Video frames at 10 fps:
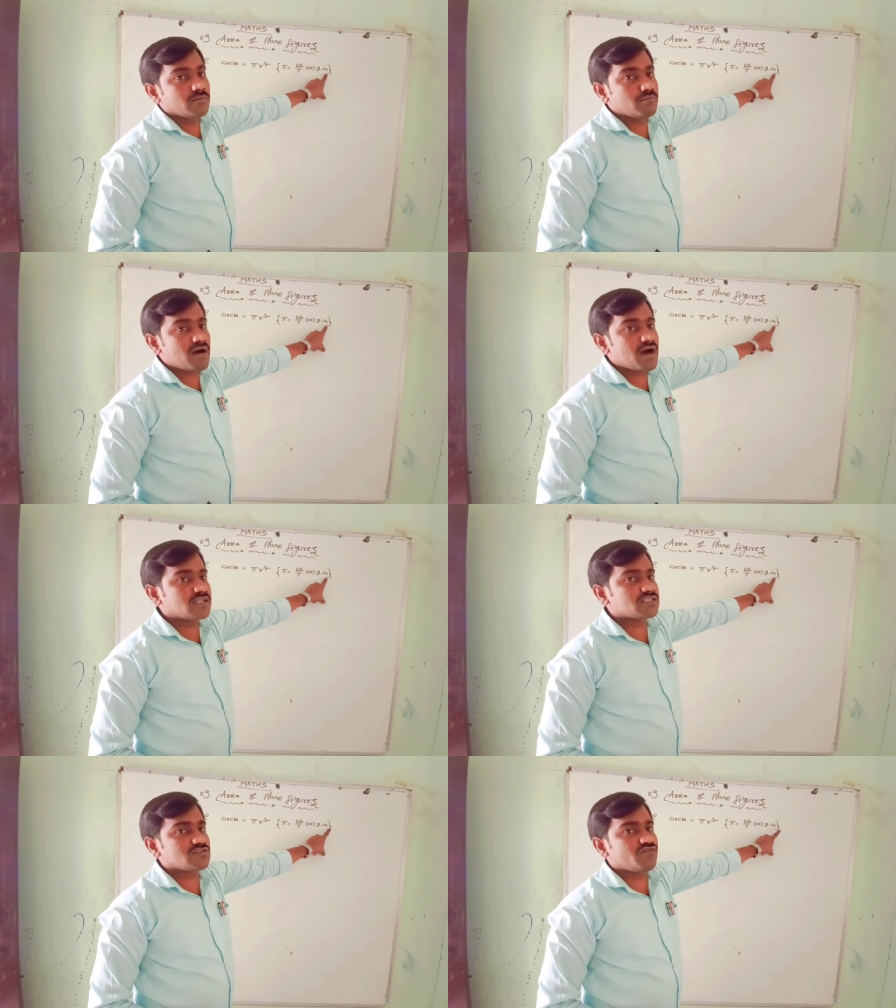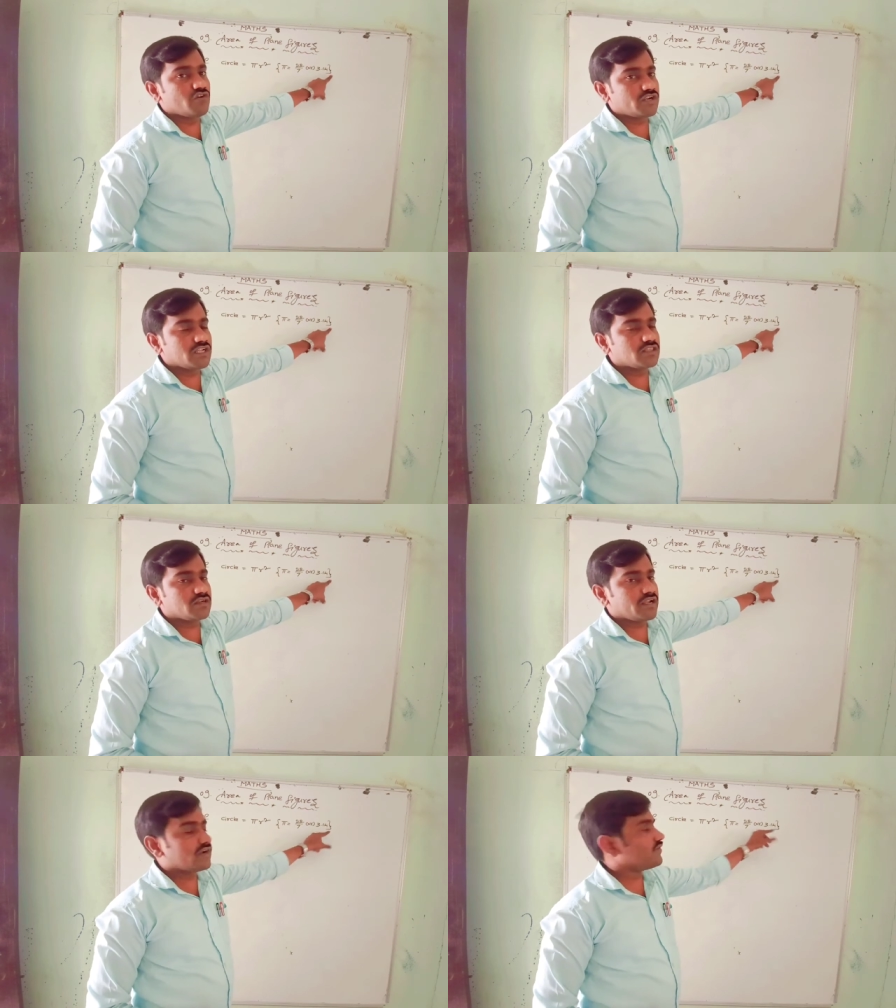March 14th
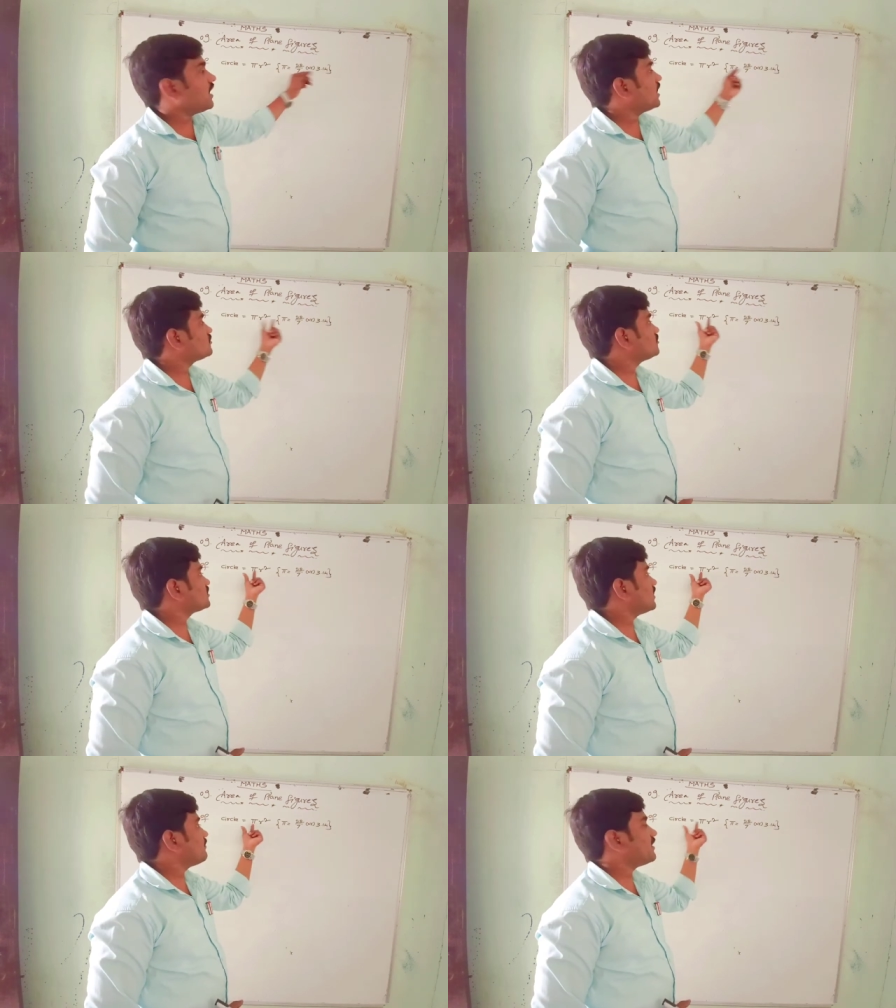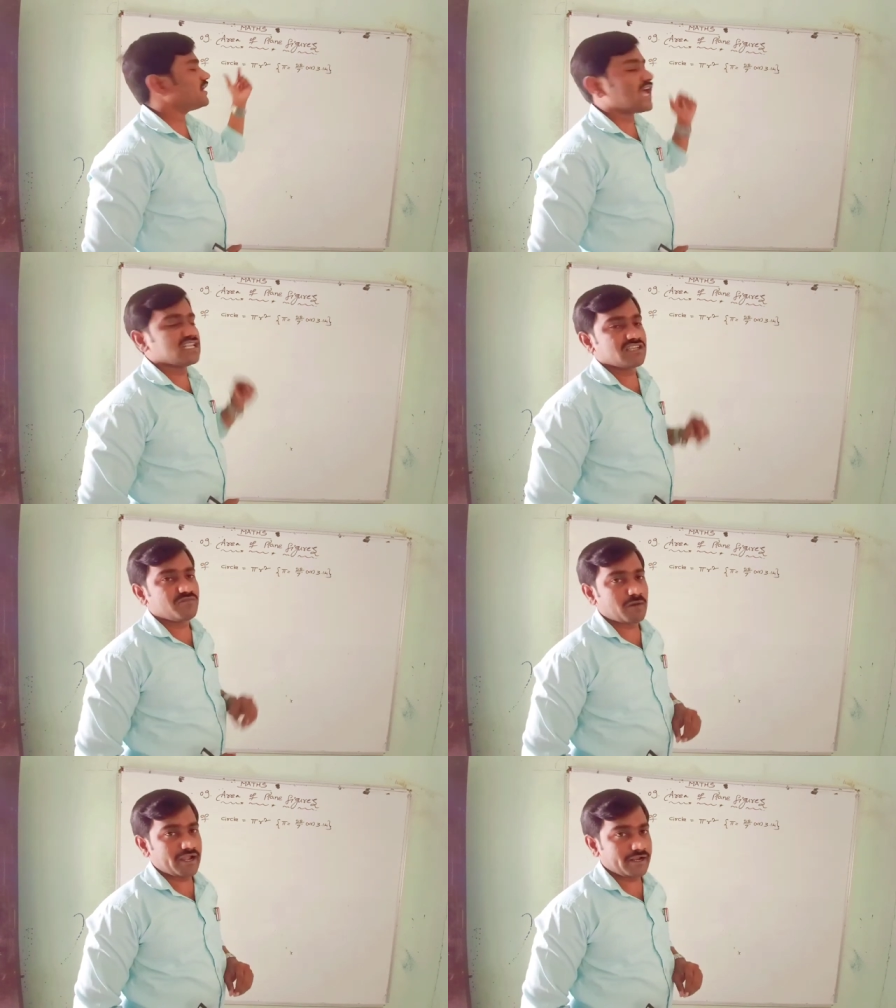date will also celebrate as a
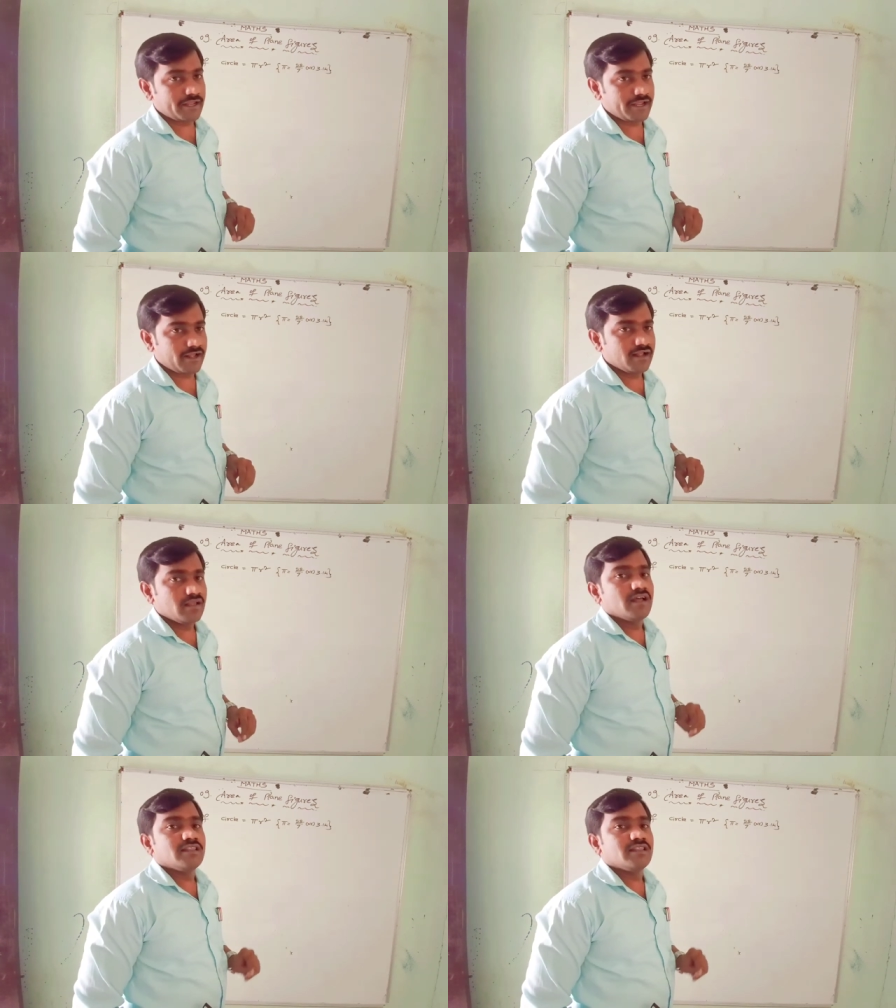Pi Day.